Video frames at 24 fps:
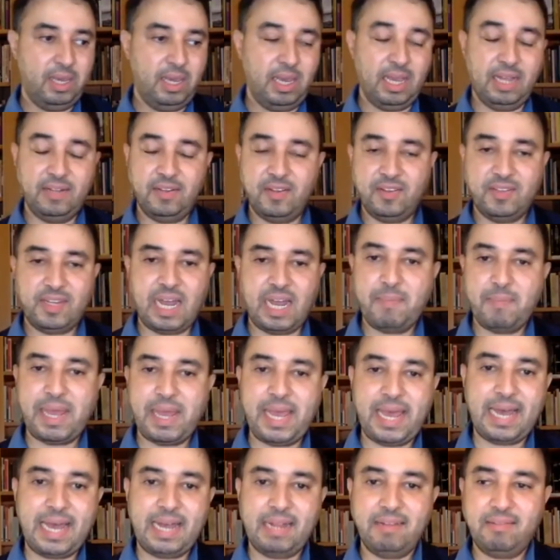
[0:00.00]
at the time I
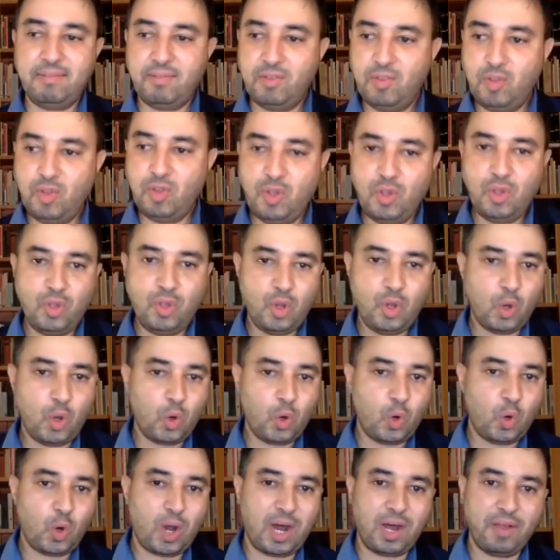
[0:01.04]
had
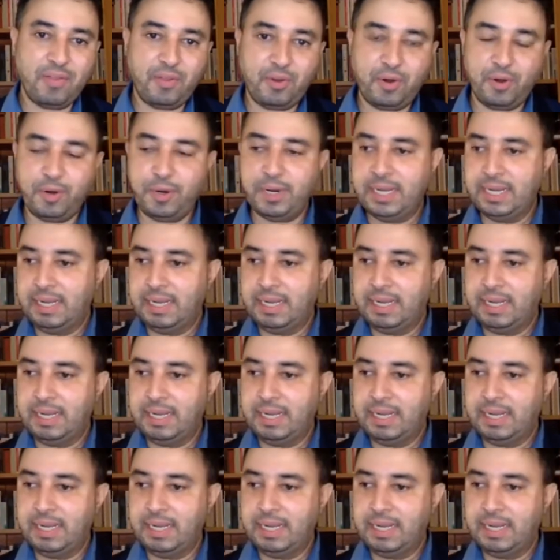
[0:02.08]
no other